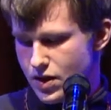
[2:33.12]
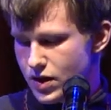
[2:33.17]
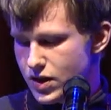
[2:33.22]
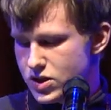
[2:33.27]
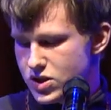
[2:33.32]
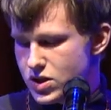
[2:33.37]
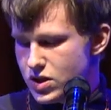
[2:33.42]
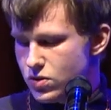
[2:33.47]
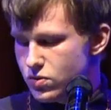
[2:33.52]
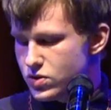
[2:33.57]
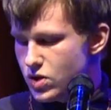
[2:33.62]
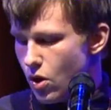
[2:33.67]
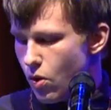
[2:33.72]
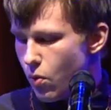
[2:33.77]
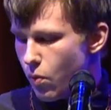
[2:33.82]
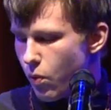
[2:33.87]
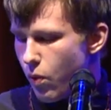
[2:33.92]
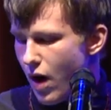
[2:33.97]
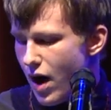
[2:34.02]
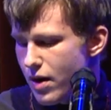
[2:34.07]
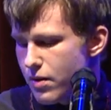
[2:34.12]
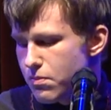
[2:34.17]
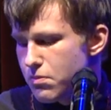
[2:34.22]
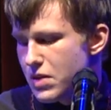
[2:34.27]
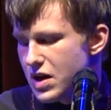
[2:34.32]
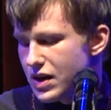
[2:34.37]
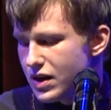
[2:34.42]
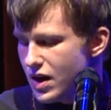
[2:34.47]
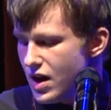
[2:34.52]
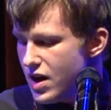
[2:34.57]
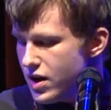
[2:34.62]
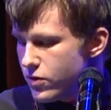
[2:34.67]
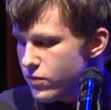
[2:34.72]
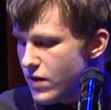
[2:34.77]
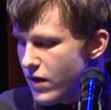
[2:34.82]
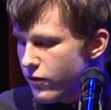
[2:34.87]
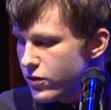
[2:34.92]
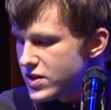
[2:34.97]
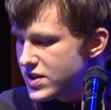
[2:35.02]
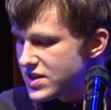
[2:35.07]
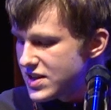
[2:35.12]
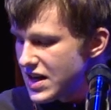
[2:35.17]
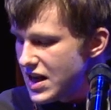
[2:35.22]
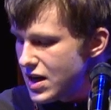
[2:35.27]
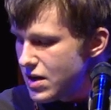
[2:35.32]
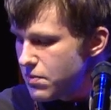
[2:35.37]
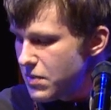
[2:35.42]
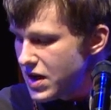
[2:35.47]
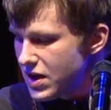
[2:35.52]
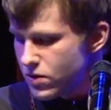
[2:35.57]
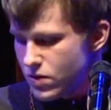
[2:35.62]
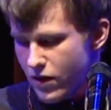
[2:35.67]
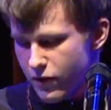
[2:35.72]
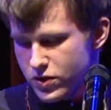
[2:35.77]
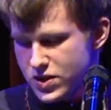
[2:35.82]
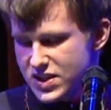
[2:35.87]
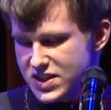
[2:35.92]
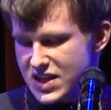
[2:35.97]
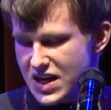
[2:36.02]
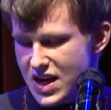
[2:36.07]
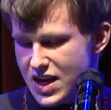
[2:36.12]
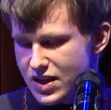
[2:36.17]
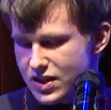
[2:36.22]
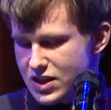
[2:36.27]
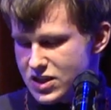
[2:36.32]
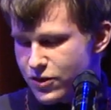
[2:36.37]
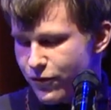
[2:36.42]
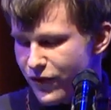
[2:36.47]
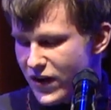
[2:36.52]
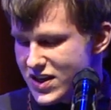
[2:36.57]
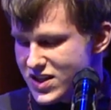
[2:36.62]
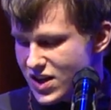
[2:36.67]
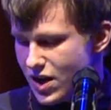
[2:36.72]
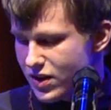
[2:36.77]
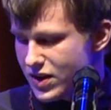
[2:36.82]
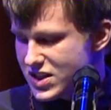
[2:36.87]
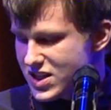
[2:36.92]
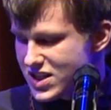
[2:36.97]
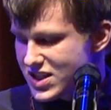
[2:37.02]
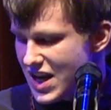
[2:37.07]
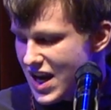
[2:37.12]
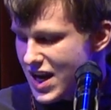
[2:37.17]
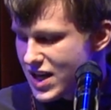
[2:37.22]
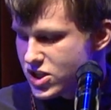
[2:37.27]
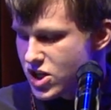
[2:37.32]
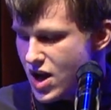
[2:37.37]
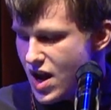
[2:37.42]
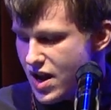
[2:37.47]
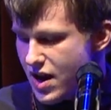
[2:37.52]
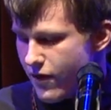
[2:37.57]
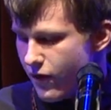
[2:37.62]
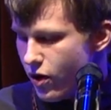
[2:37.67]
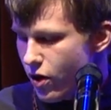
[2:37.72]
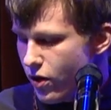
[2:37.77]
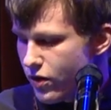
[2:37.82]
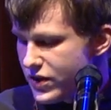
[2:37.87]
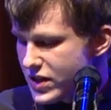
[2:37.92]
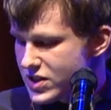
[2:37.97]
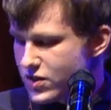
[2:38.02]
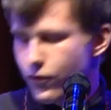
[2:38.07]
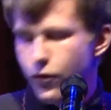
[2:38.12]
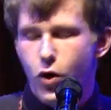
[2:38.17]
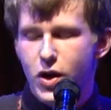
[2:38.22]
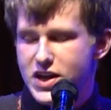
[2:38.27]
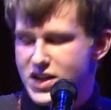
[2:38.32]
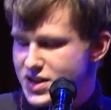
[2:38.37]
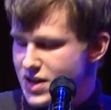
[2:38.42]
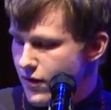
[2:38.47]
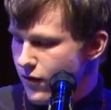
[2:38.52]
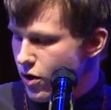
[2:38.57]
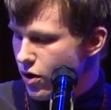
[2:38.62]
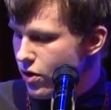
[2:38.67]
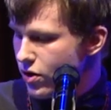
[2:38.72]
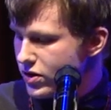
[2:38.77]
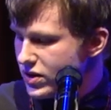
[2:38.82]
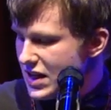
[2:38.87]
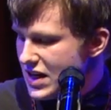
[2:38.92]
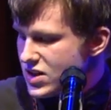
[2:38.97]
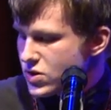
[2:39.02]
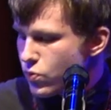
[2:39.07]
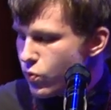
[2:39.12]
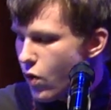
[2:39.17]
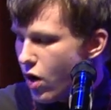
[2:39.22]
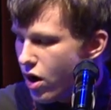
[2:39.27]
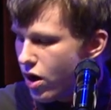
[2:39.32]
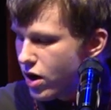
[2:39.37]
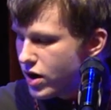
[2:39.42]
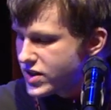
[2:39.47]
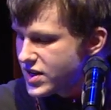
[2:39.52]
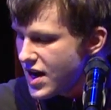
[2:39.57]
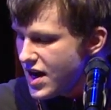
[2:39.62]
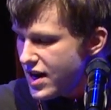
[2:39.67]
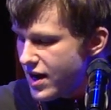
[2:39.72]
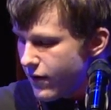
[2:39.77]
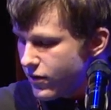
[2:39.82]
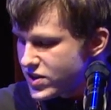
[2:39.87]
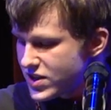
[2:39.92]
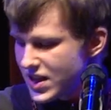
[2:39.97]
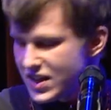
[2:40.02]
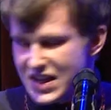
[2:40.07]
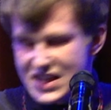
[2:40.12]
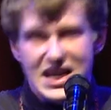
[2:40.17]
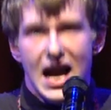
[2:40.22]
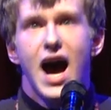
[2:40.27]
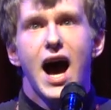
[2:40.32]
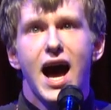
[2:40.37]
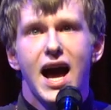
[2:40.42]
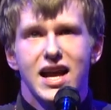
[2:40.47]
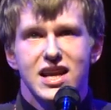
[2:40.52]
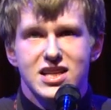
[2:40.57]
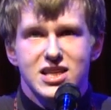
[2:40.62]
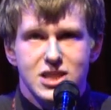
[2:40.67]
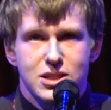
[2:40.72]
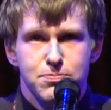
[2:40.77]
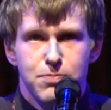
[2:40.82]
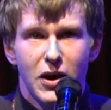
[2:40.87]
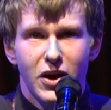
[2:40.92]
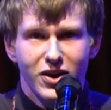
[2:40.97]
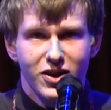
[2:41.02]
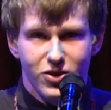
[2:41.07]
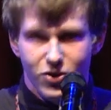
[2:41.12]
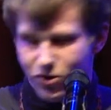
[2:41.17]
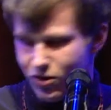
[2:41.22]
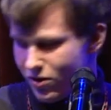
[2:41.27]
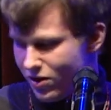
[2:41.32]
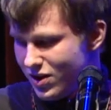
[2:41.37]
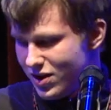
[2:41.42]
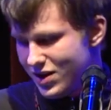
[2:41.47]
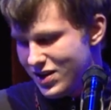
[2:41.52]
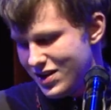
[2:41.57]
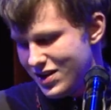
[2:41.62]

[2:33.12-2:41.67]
because you don't want me. You've never seen me. You've never seen this face on the stage, never heard this voice, never heard these words, never seen these eyes sparkle